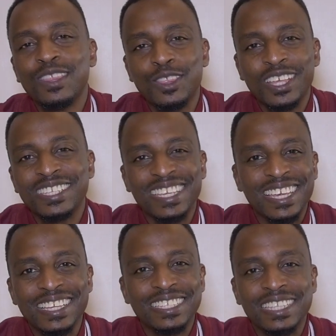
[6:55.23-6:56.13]
This
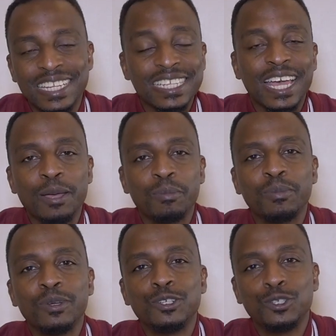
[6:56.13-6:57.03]
is the time
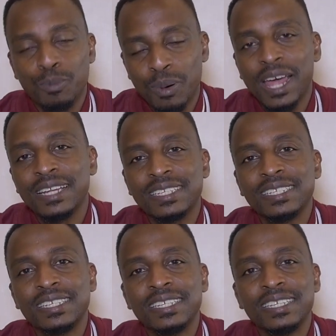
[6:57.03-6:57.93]
to
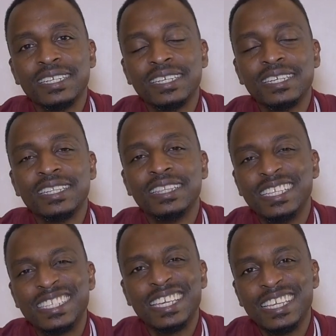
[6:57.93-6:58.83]
plant.
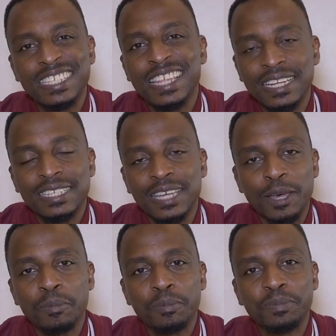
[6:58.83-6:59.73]
This is that time.